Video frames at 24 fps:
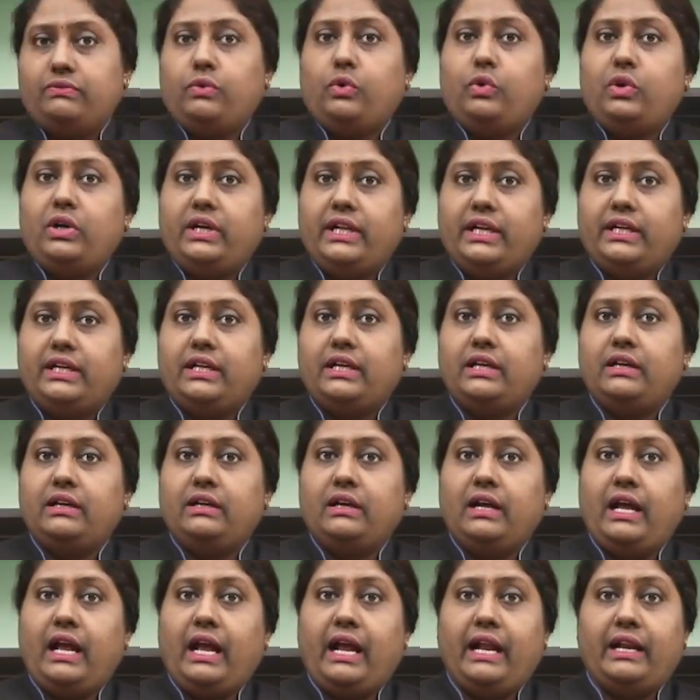fold it
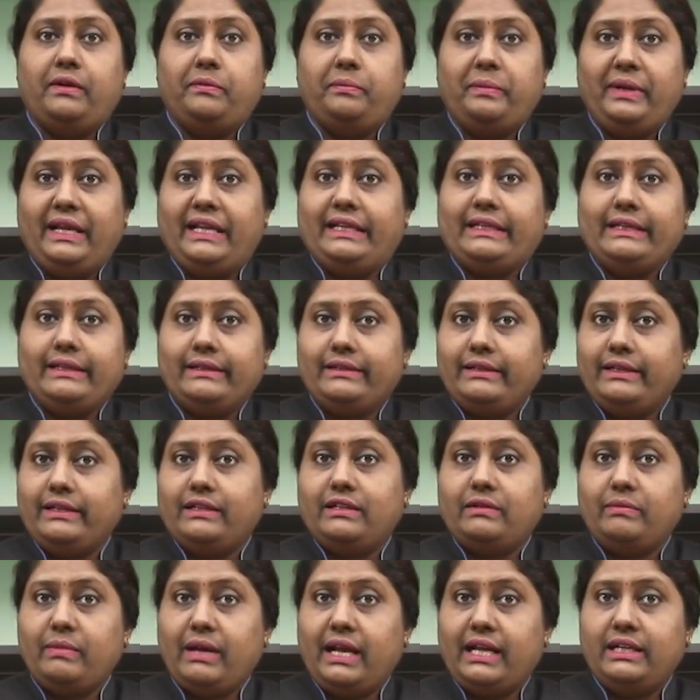and beat it
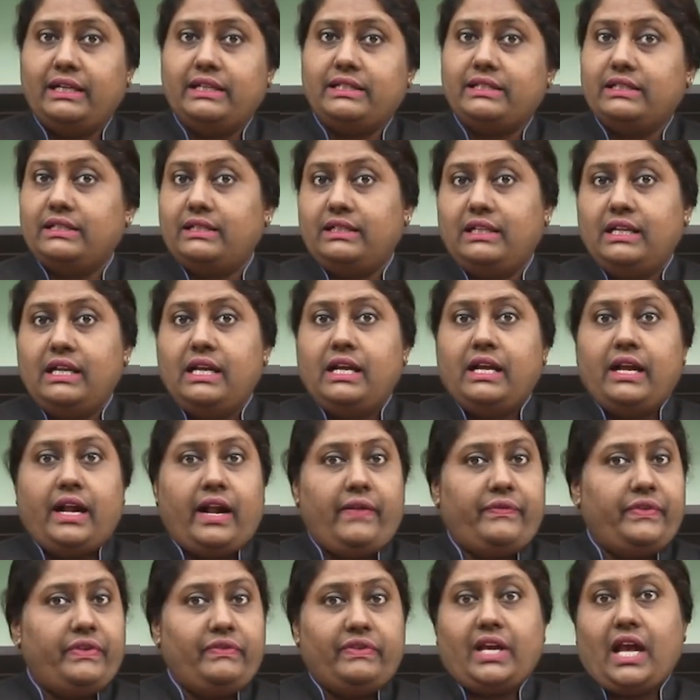little by little,
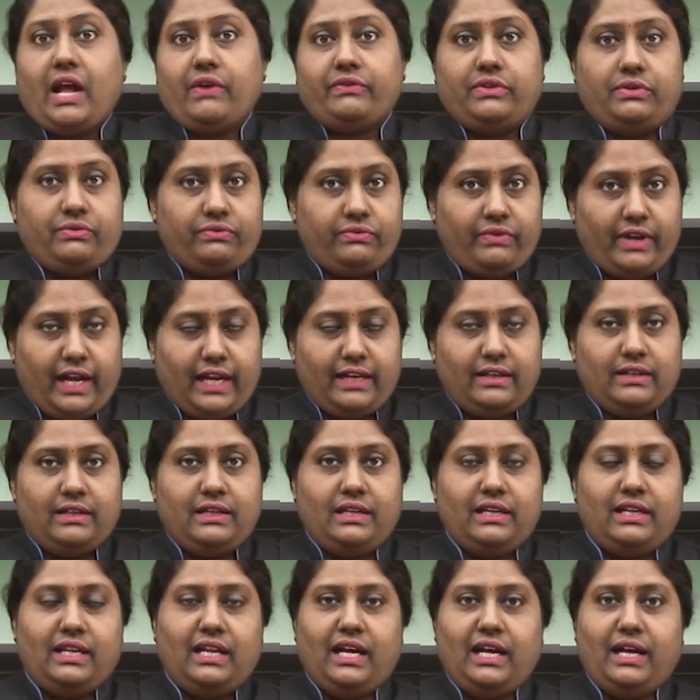and then we have the
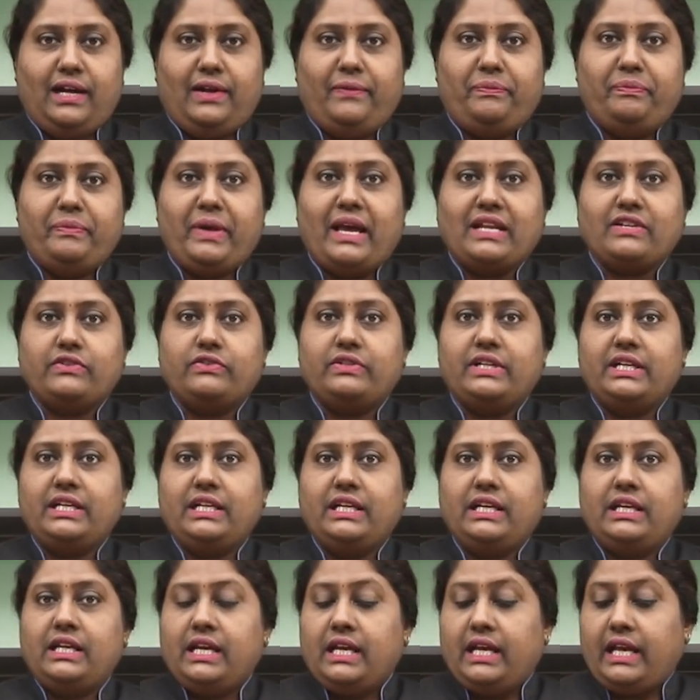final batter
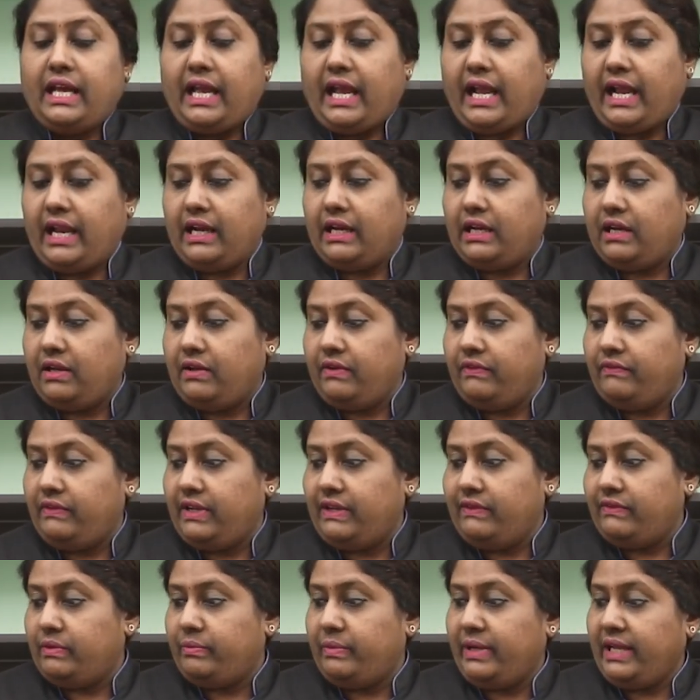ready, and
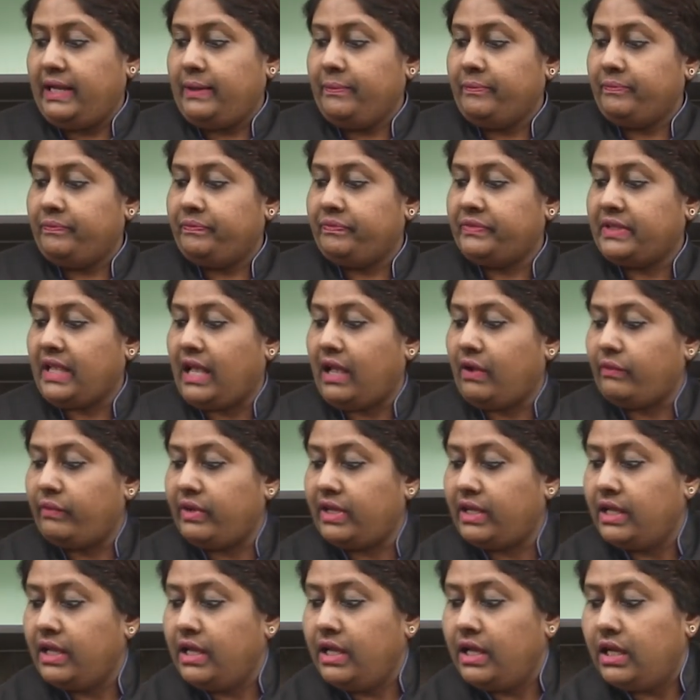we will be
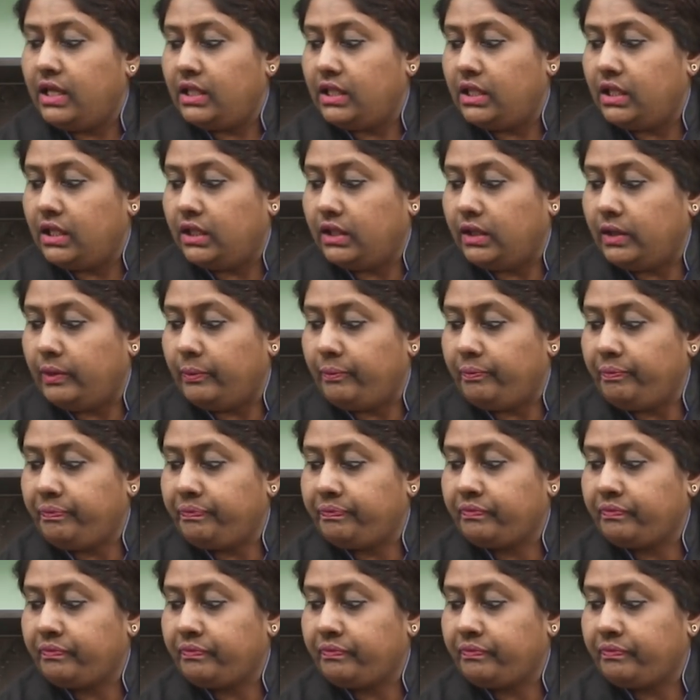having the